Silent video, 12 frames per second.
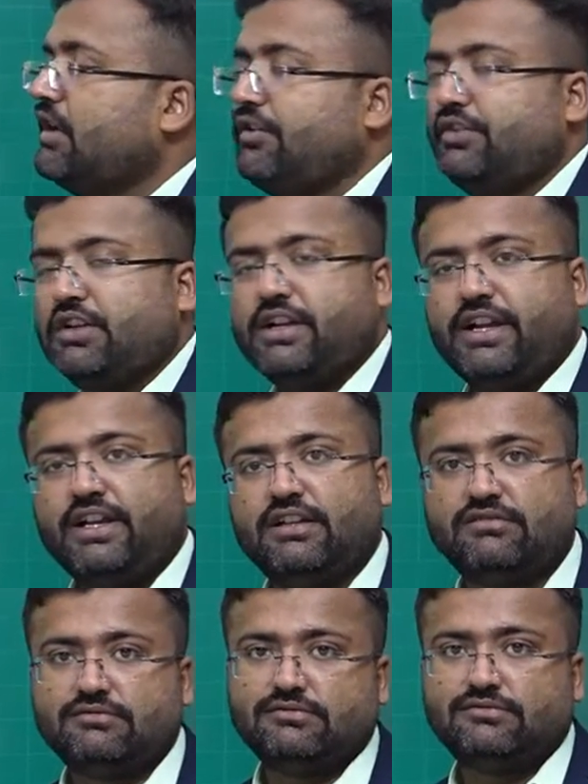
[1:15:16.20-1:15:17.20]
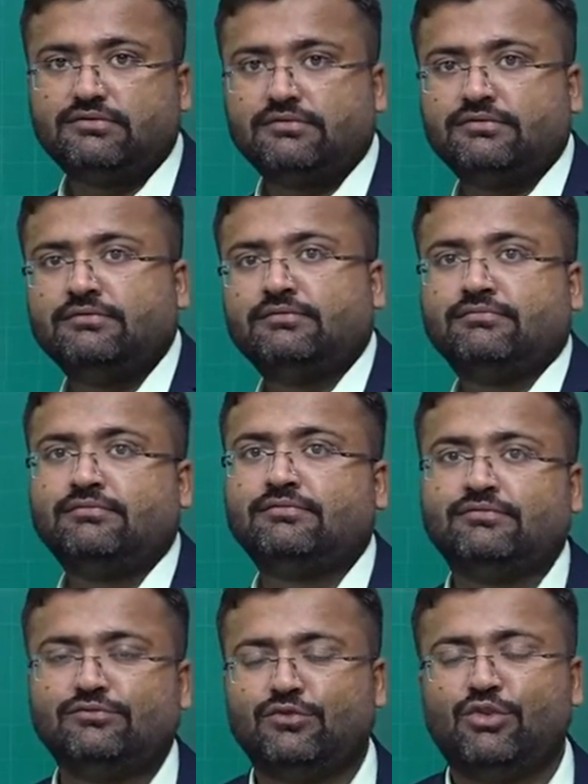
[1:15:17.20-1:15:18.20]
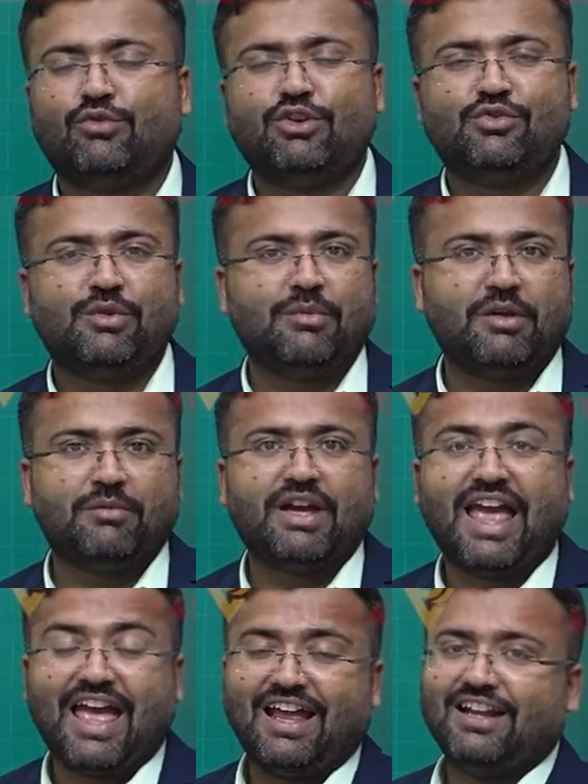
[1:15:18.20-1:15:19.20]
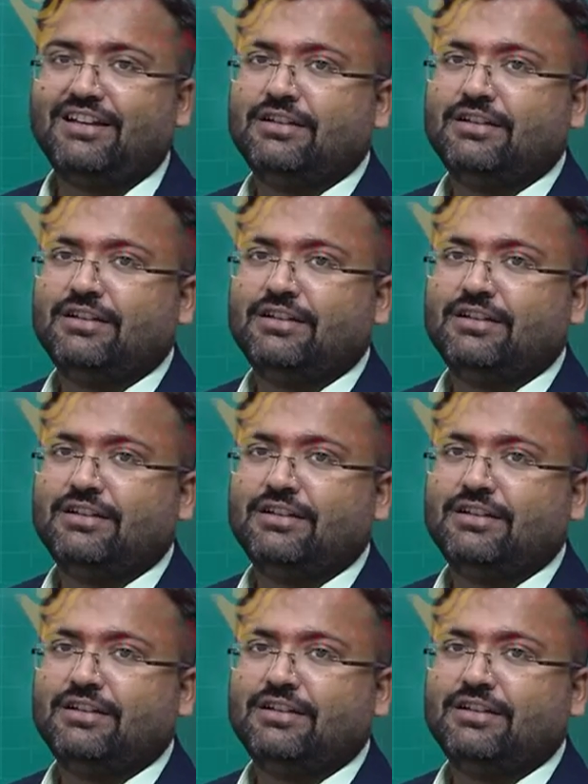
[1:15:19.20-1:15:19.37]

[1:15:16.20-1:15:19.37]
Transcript: of the triangle. Now, what do we mean by an?